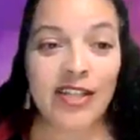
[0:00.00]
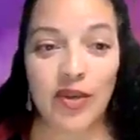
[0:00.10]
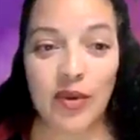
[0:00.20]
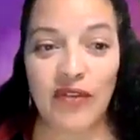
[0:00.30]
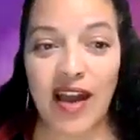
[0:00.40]

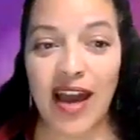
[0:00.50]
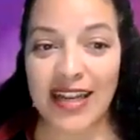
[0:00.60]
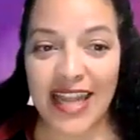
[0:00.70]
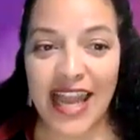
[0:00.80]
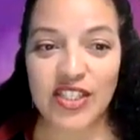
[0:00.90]
So we've got
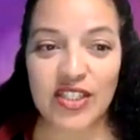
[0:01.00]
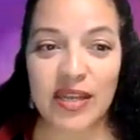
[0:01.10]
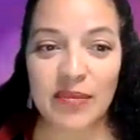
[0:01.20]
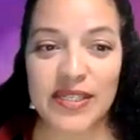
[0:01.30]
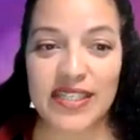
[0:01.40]
an Asian
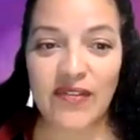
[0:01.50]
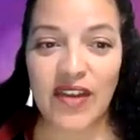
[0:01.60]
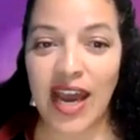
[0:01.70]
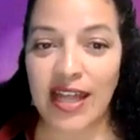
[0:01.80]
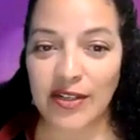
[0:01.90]
and
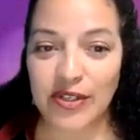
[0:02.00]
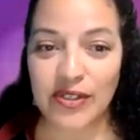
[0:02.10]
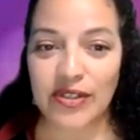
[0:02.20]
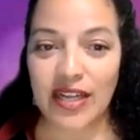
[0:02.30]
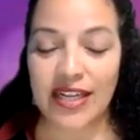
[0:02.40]
Pacific
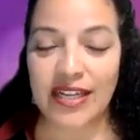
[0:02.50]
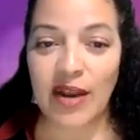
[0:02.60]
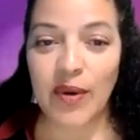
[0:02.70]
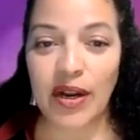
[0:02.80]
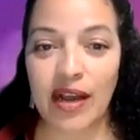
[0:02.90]
Islander
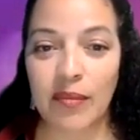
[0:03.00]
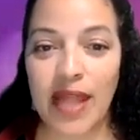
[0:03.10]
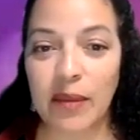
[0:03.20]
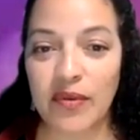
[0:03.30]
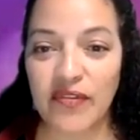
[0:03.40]
network, a
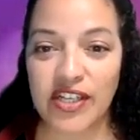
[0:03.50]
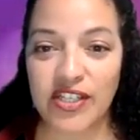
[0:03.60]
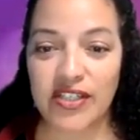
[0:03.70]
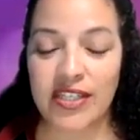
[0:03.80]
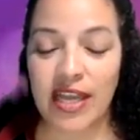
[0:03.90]
Black
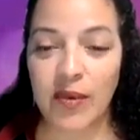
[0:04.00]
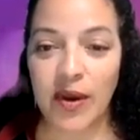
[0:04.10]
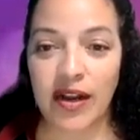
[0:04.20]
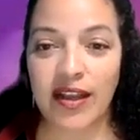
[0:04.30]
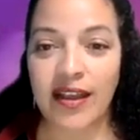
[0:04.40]
Professionals
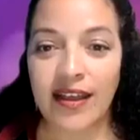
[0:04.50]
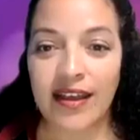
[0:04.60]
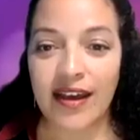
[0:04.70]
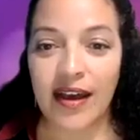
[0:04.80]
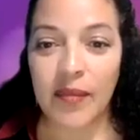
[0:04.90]
network,
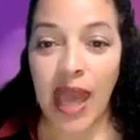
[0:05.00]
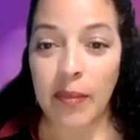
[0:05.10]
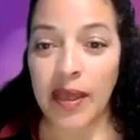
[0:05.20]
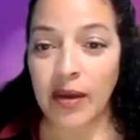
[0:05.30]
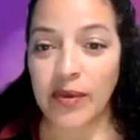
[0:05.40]

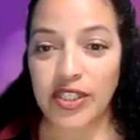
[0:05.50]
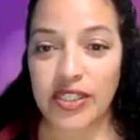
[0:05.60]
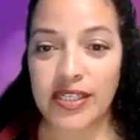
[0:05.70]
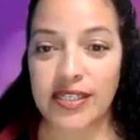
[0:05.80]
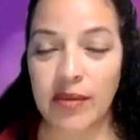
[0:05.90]
EPIC, which
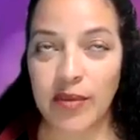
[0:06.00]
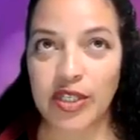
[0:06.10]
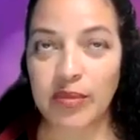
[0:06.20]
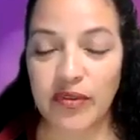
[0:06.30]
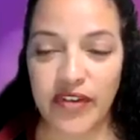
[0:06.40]
is
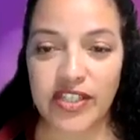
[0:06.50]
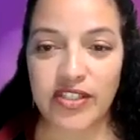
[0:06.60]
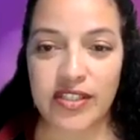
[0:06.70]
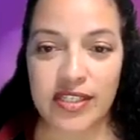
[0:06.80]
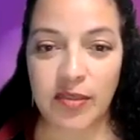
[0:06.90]
Emerging
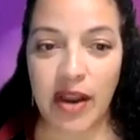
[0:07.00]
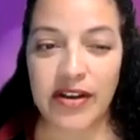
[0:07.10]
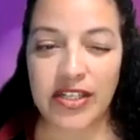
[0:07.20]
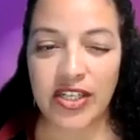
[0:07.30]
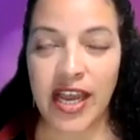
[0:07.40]
Professionals
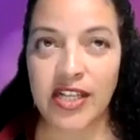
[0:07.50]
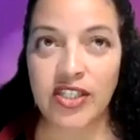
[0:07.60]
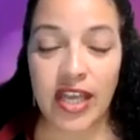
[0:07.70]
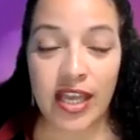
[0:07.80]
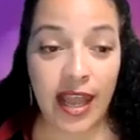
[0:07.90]
Inspiring
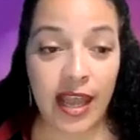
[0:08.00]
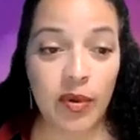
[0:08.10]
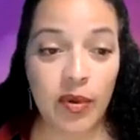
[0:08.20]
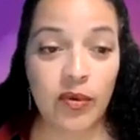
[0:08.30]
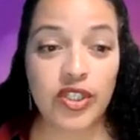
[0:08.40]
Change,
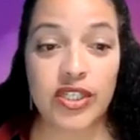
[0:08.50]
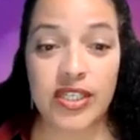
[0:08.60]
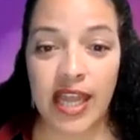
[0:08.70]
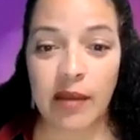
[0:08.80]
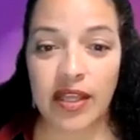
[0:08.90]
Enable, which is
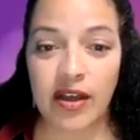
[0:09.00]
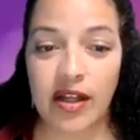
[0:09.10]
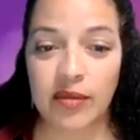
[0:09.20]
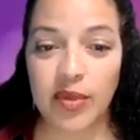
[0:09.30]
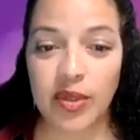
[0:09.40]
enabling
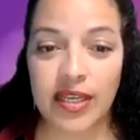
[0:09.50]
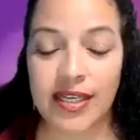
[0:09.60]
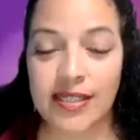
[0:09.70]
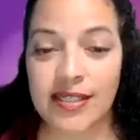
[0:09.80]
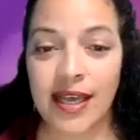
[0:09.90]
all
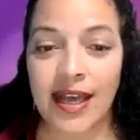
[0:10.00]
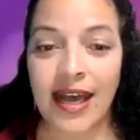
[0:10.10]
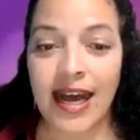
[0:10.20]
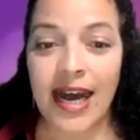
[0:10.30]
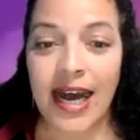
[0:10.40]
employees,
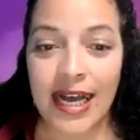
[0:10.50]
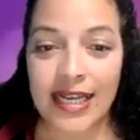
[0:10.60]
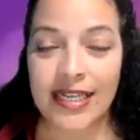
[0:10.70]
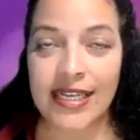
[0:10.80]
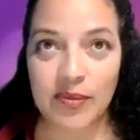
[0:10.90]

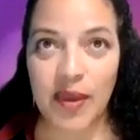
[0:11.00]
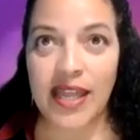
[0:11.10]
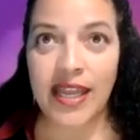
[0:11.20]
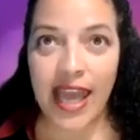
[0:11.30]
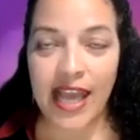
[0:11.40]
Han
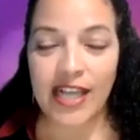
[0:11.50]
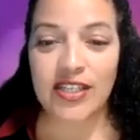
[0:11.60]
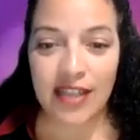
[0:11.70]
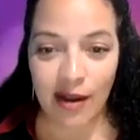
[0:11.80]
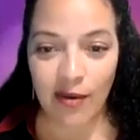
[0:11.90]
Hispanic
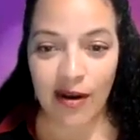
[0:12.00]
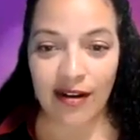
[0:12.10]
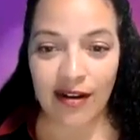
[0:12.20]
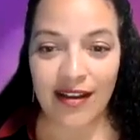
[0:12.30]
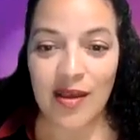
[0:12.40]
Action
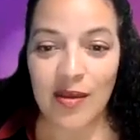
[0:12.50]
Network,